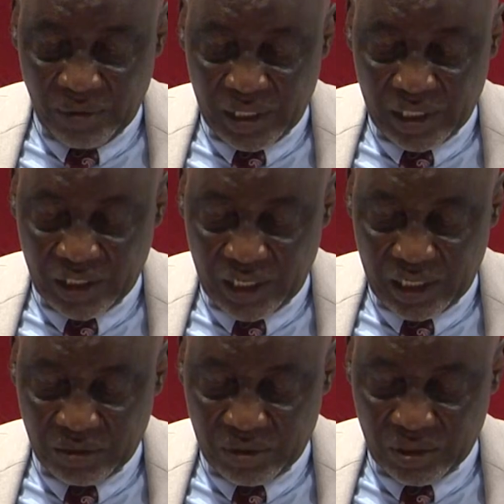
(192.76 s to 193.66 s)
when the
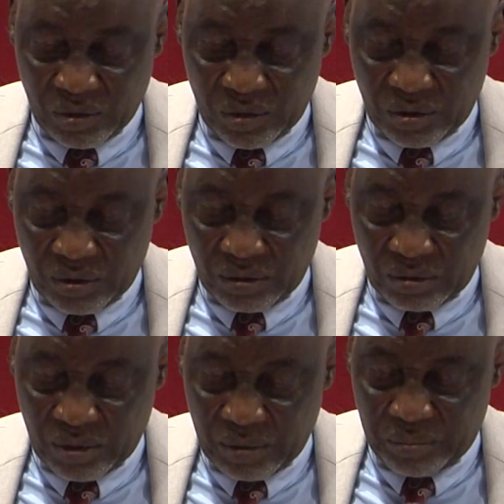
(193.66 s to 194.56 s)
Senate's resolution
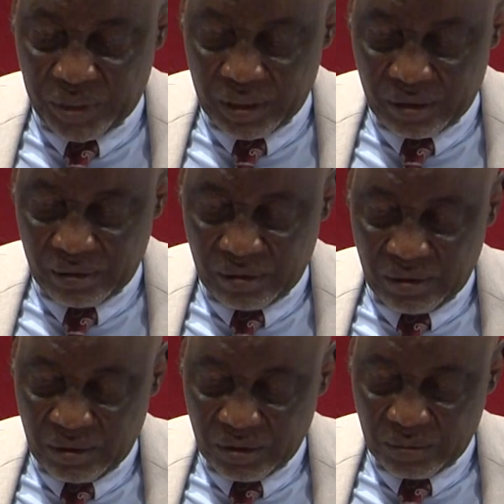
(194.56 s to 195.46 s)
to a bill
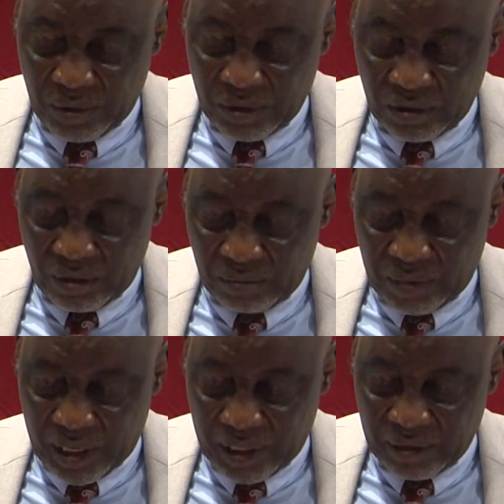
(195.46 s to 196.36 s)
sponsored
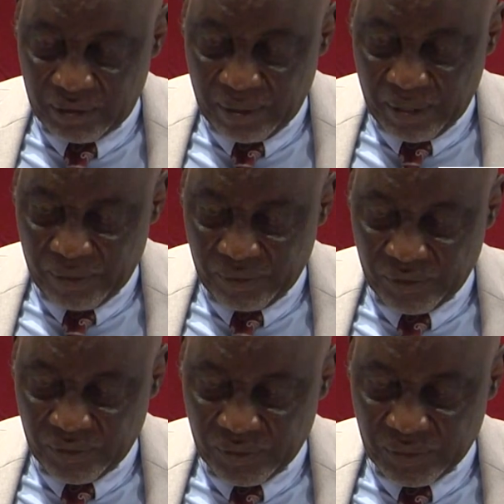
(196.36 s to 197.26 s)
by
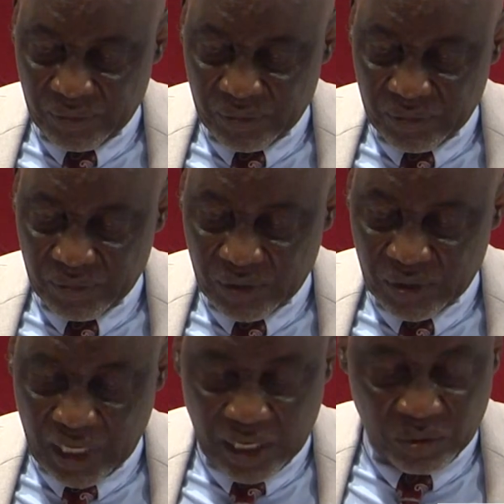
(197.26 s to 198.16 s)

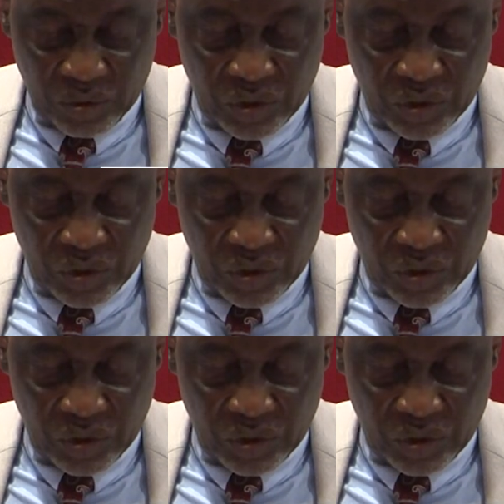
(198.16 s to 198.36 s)
Titus